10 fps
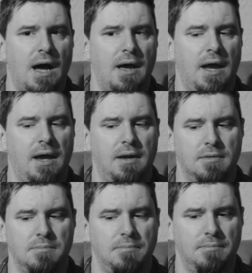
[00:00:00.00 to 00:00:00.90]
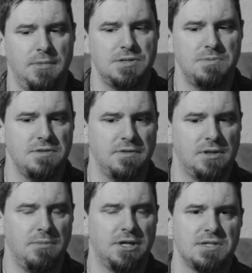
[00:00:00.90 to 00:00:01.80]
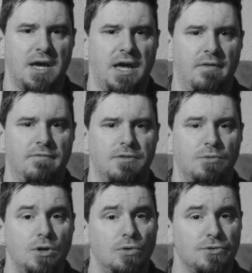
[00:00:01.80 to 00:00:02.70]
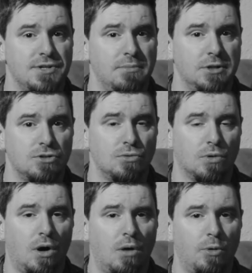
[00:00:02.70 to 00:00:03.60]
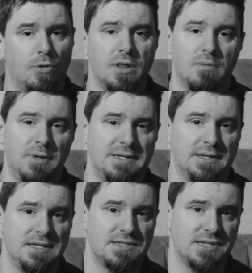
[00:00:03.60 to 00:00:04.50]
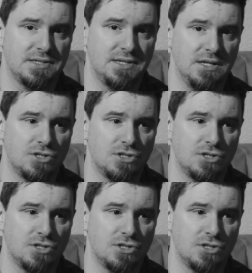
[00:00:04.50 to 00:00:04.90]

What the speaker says: and me specifically because I have 3 older siblings who were all born in the mid to late 60s.